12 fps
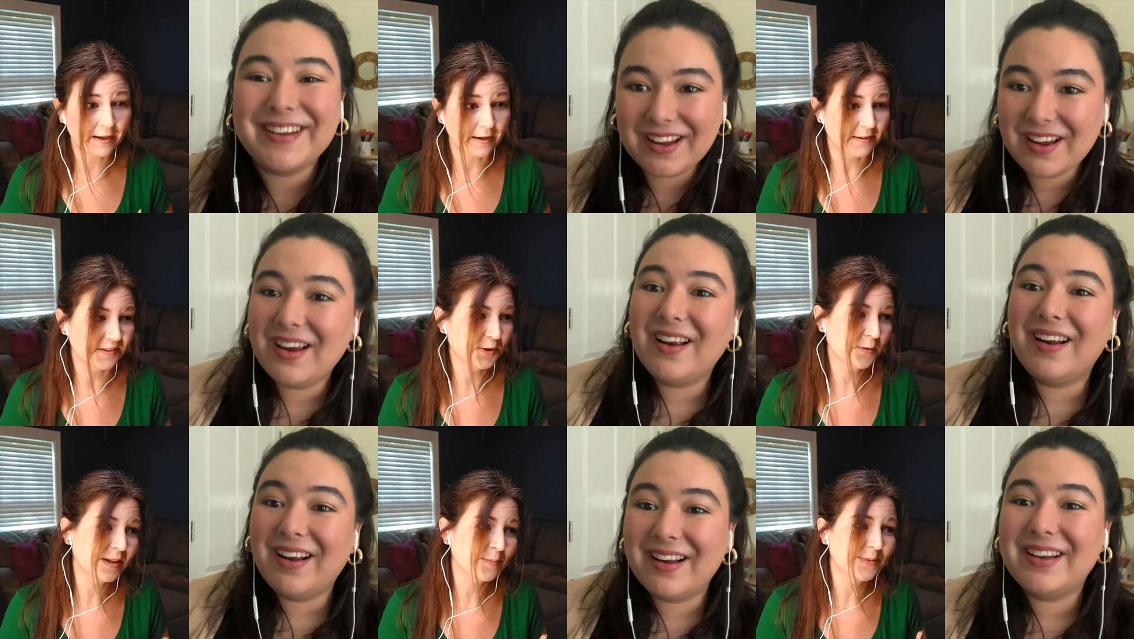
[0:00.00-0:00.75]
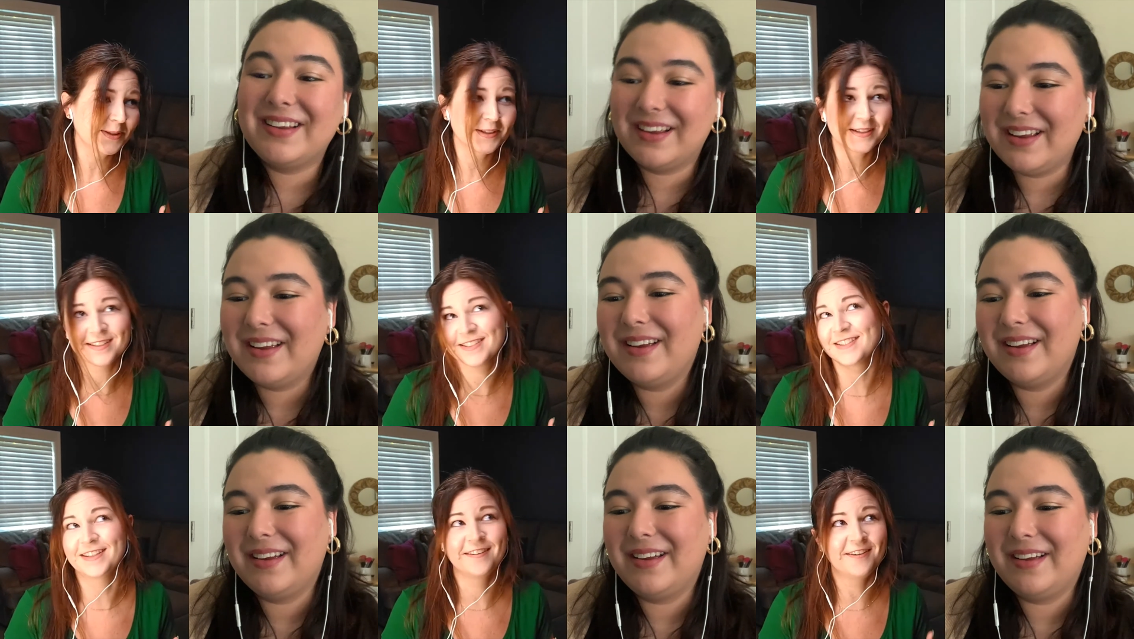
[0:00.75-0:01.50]
Speaker 1: and the QuickBooks
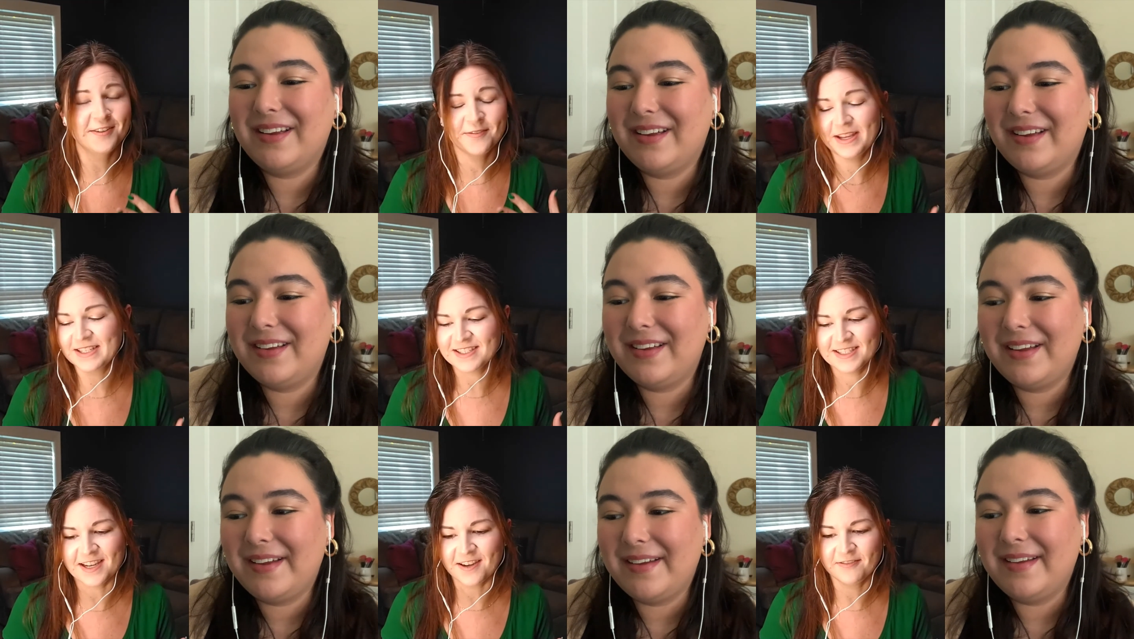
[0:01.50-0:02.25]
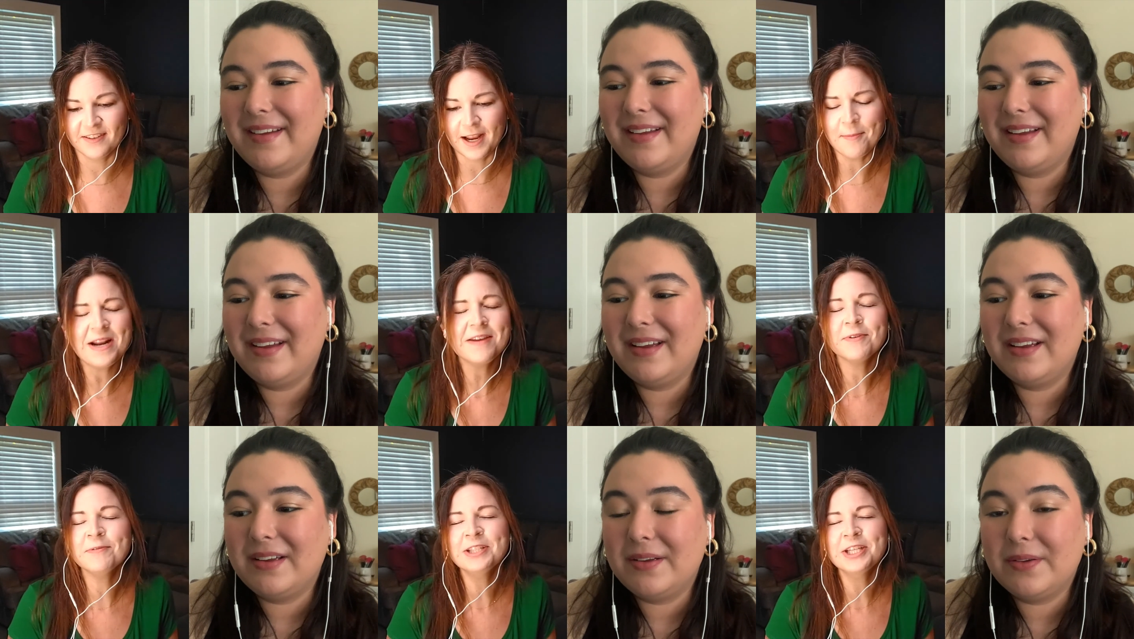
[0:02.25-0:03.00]
and all of that stuff. I'm not
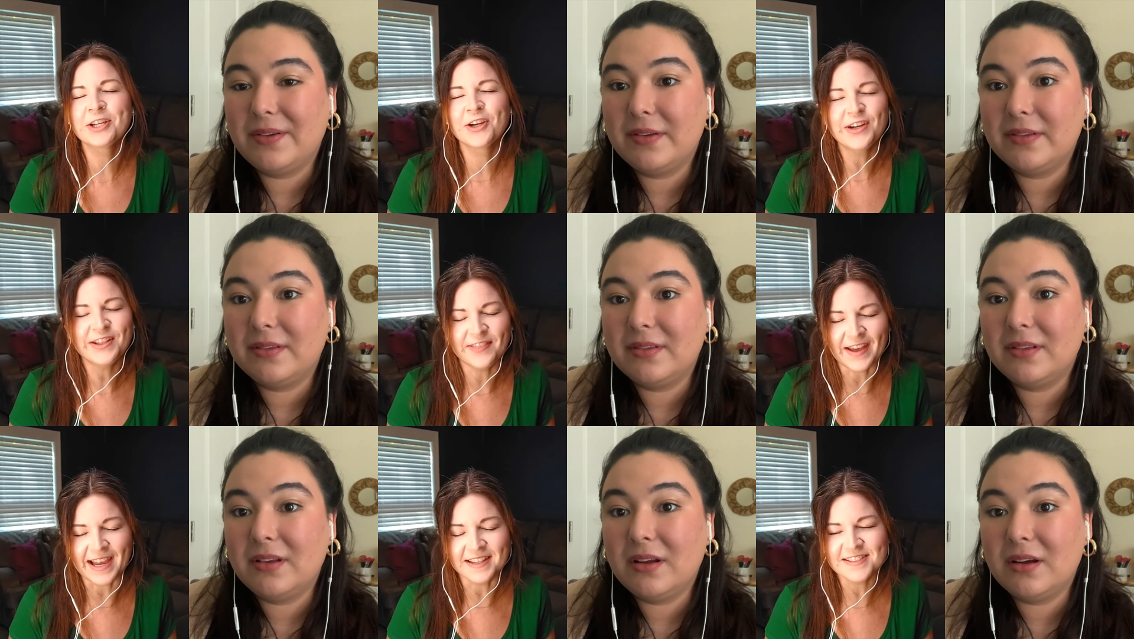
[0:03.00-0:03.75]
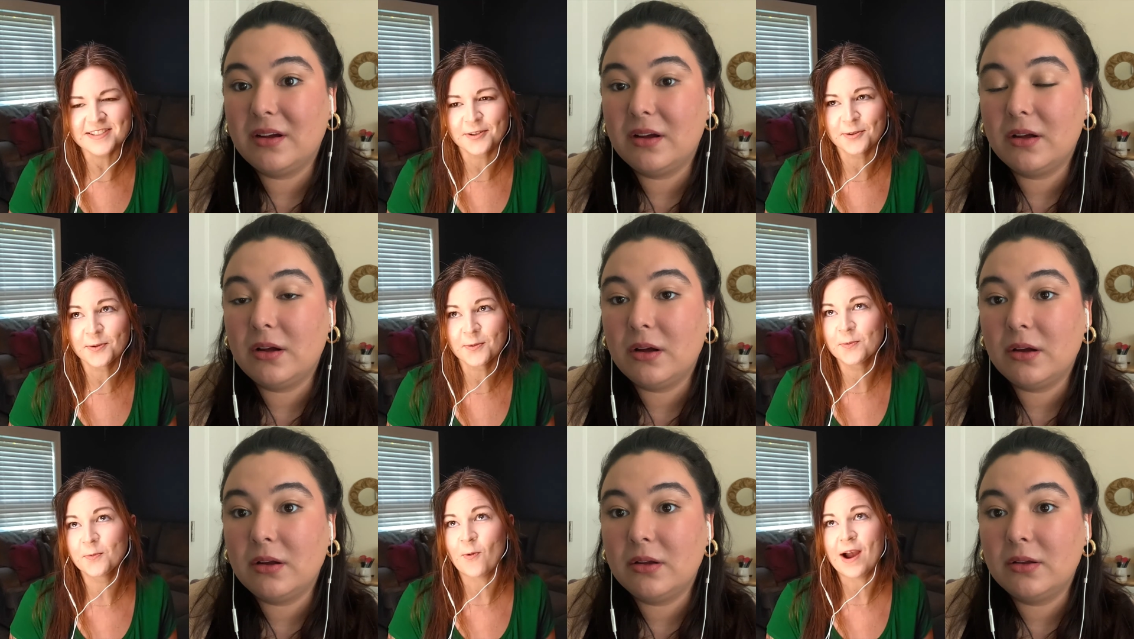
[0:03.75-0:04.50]
even really good at that. So
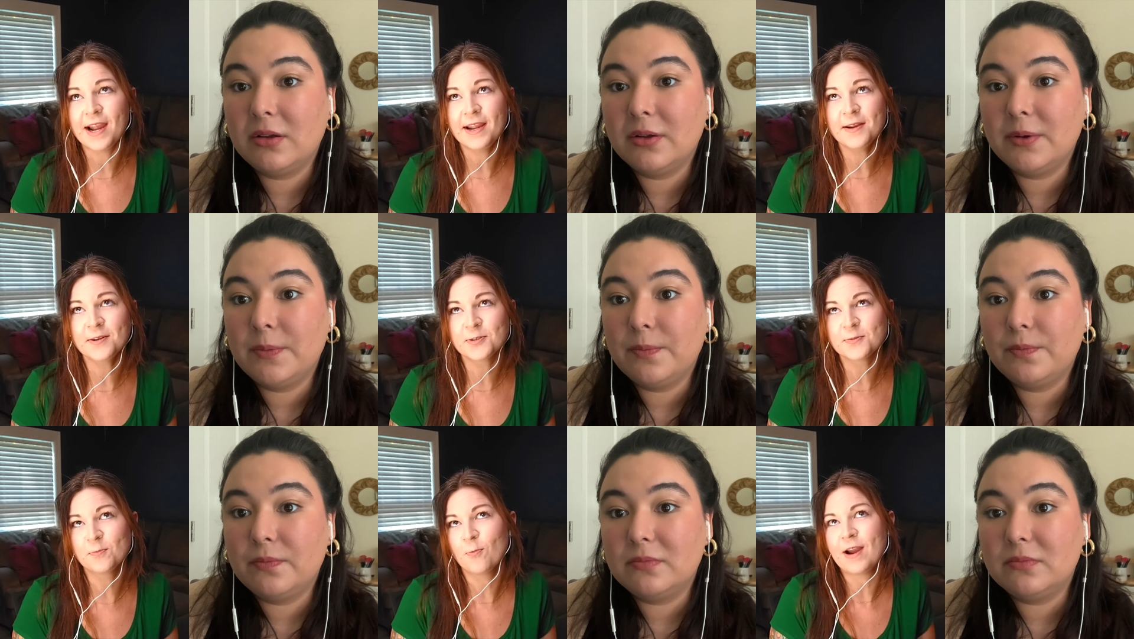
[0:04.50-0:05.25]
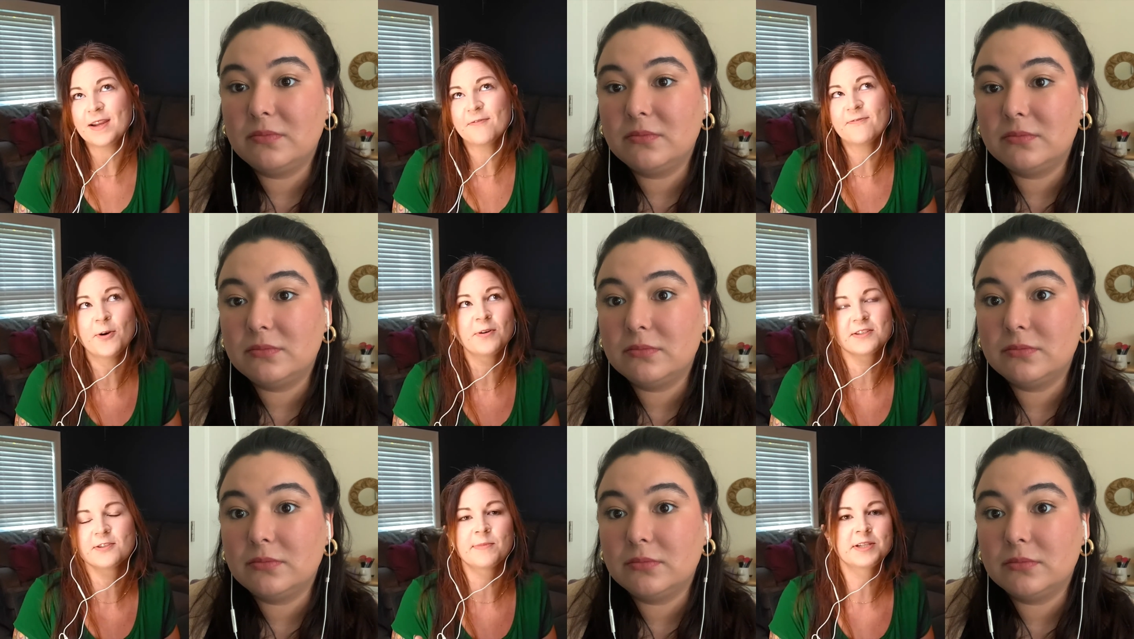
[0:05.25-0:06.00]
why
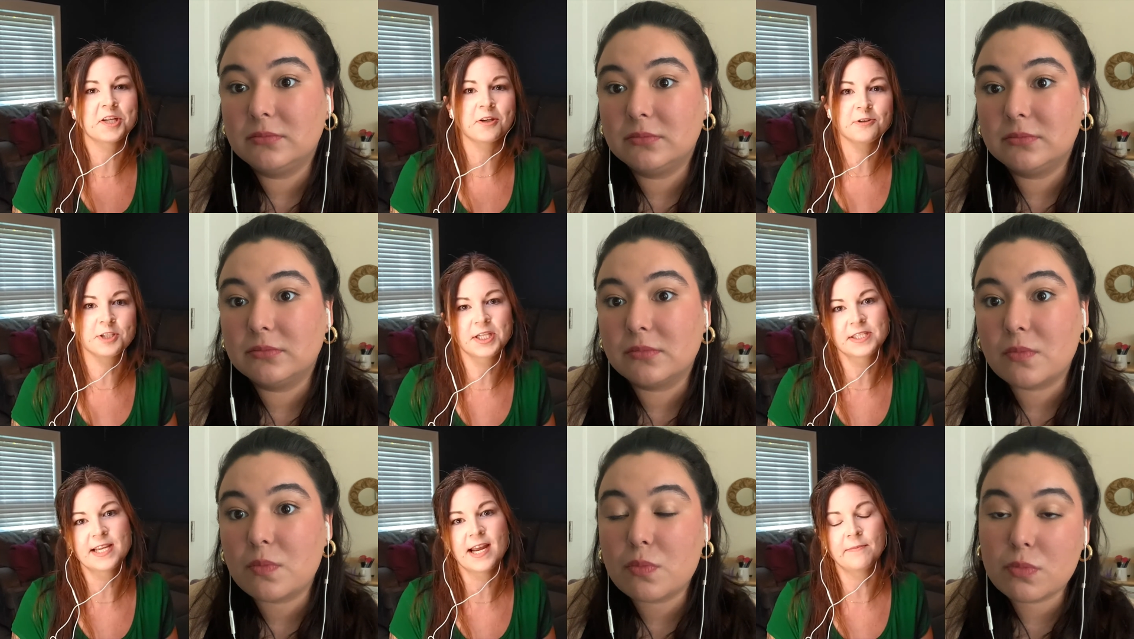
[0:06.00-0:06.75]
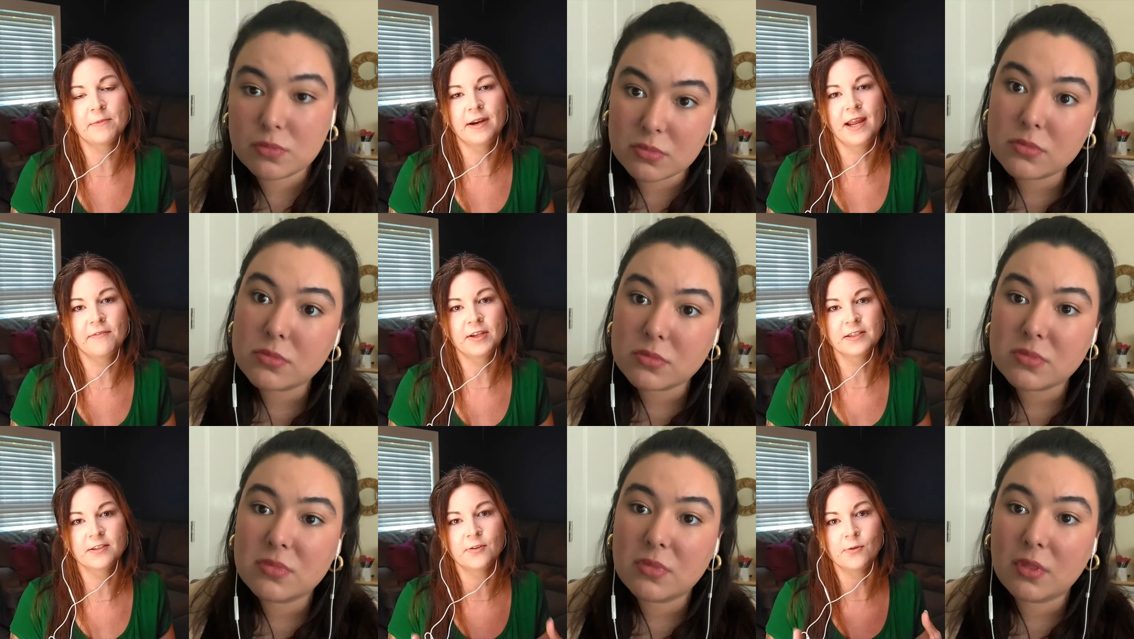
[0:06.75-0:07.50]
focus so much energy and time on having
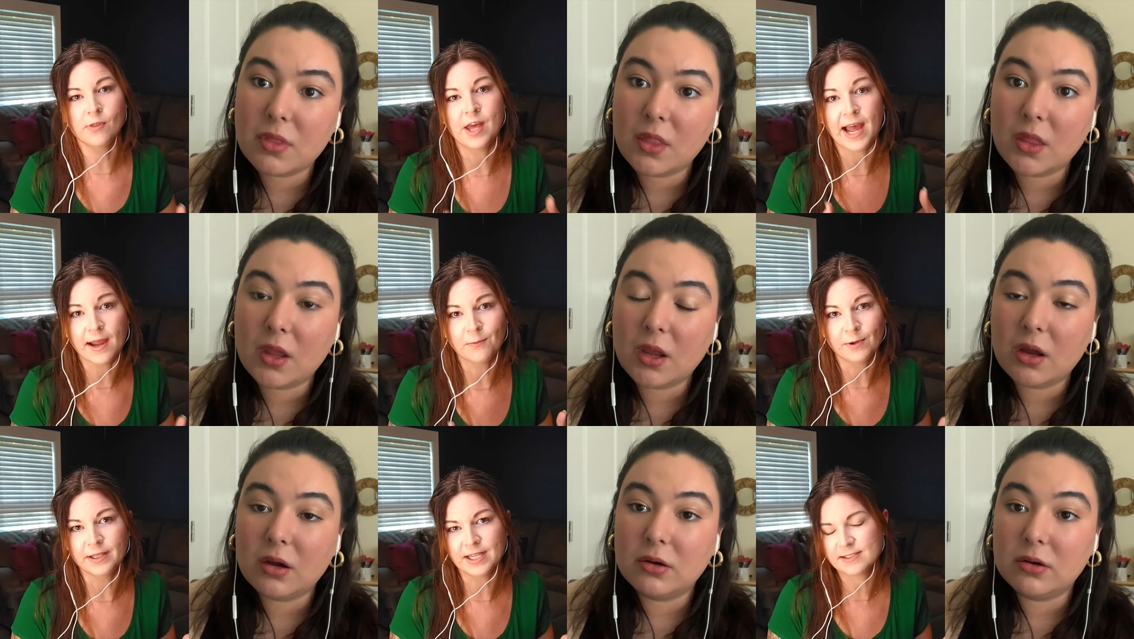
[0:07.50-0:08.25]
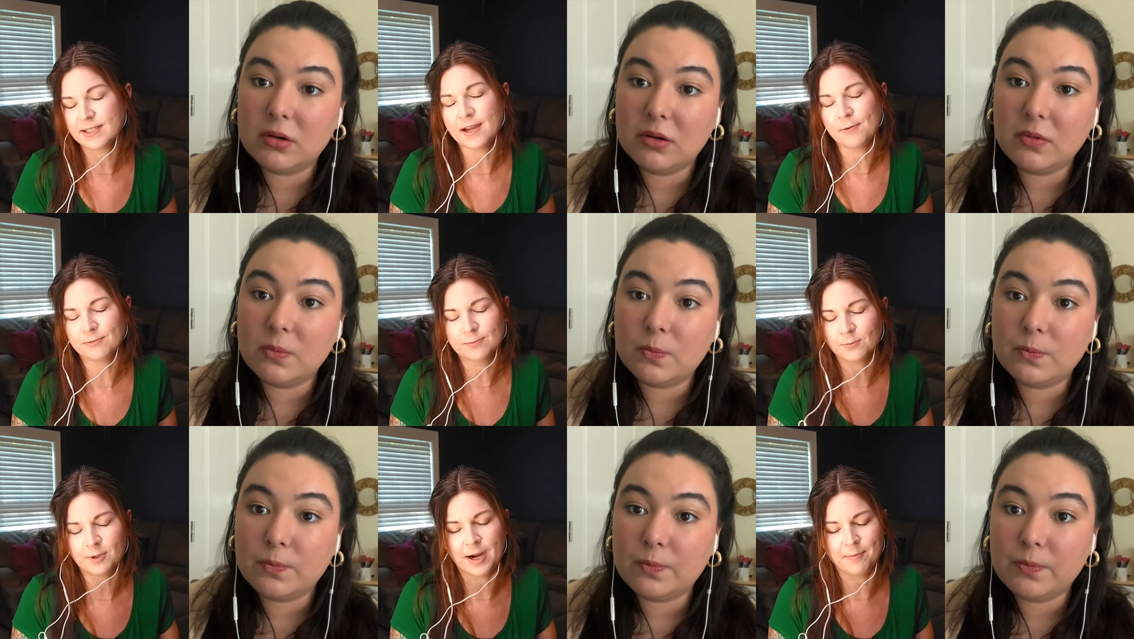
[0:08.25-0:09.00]
to do that when that's not
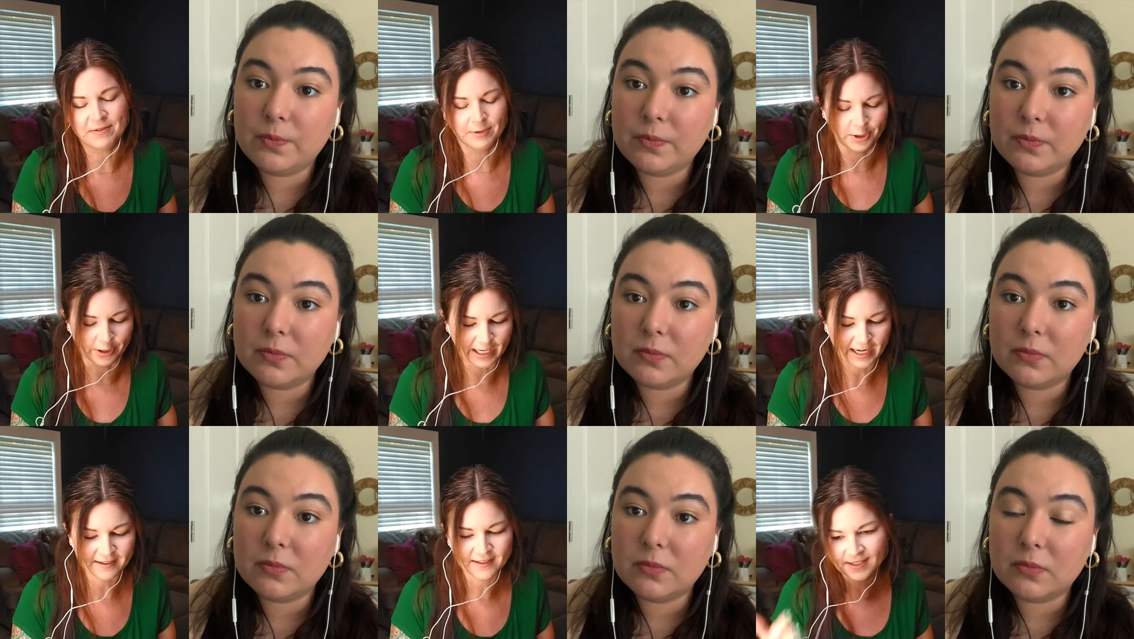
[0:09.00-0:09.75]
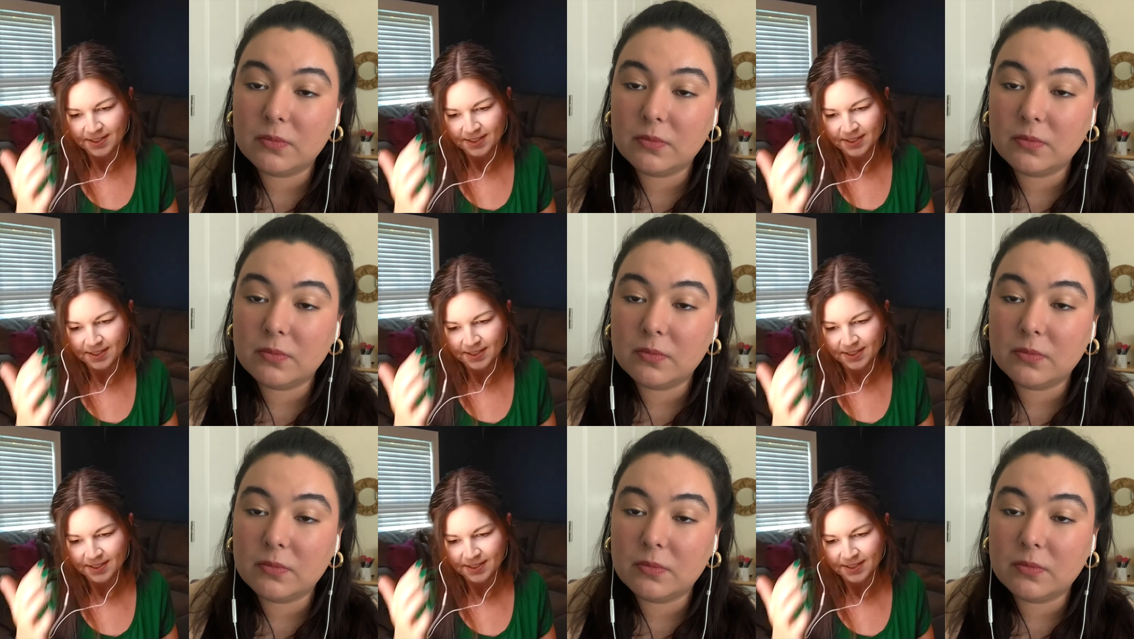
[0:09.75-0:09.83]
what I'm even good at?